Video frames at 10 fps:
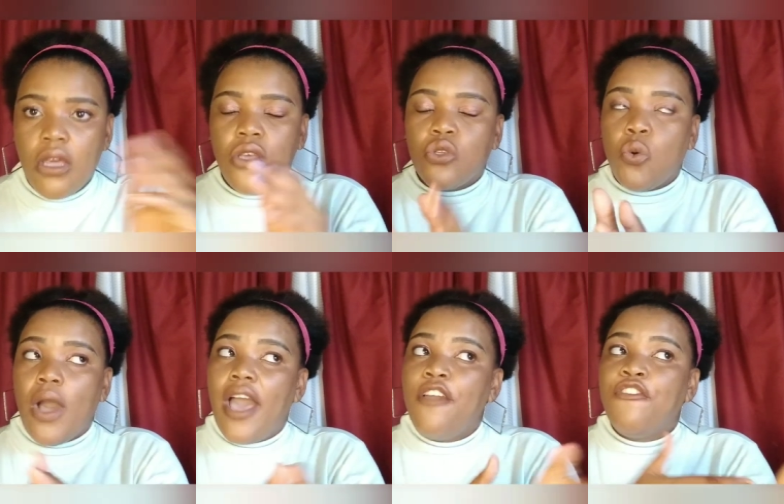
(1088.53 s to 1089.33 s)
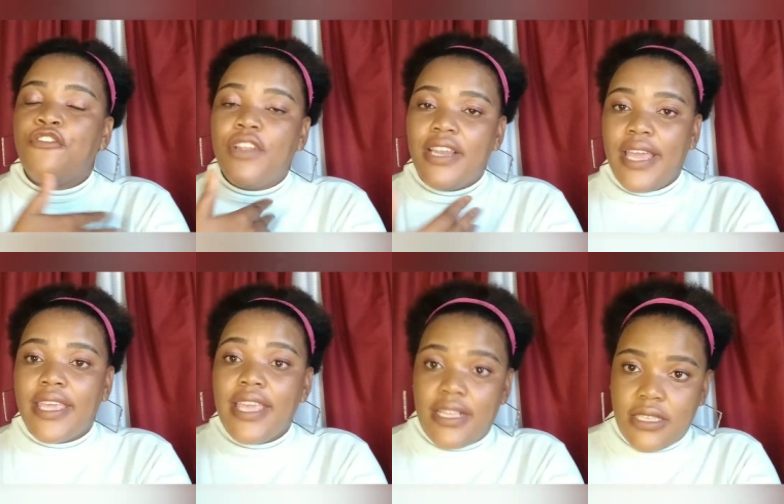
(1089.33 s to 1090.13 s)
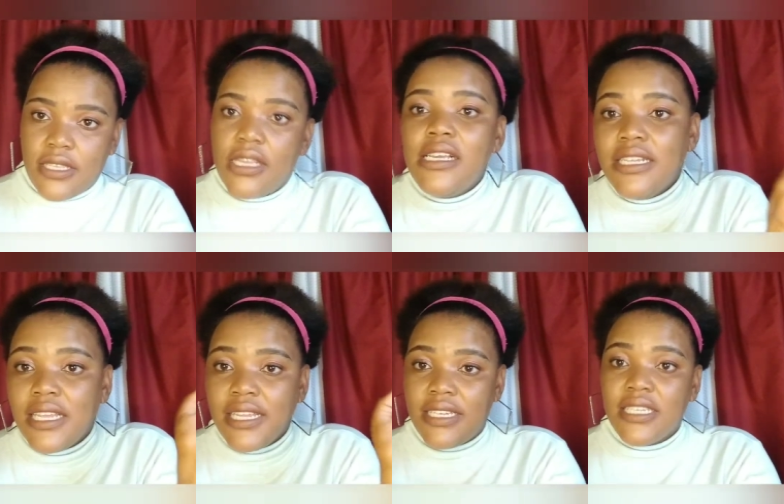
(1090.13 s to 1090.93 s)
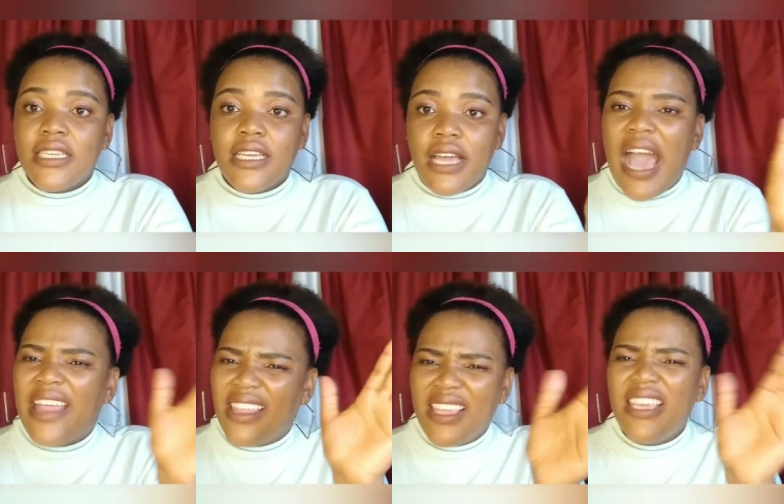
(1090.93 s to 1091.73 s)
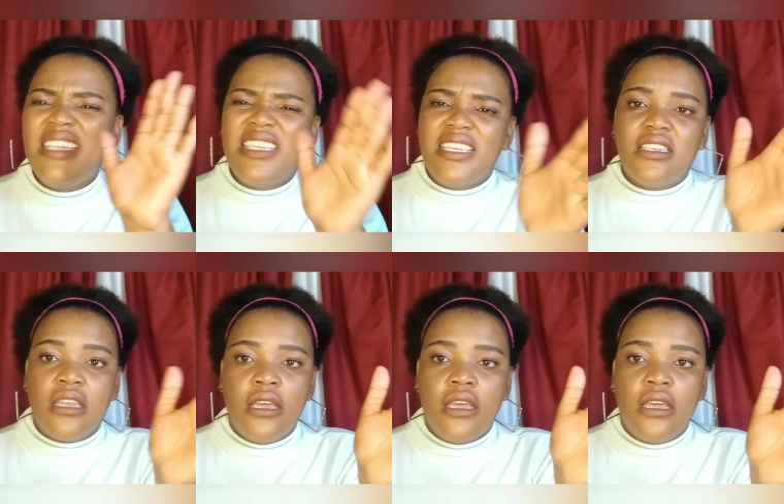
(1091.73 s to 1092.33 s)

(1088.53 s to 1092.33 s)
So I feel like yes, it, he did. I think he did.